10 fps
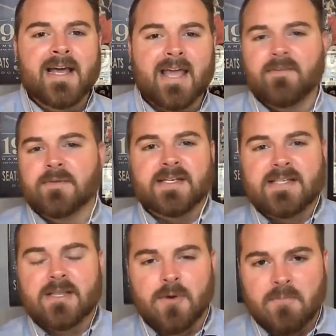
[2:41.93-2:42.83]
Gave up
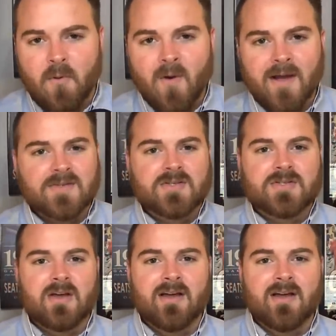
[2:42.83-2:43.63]
63 points.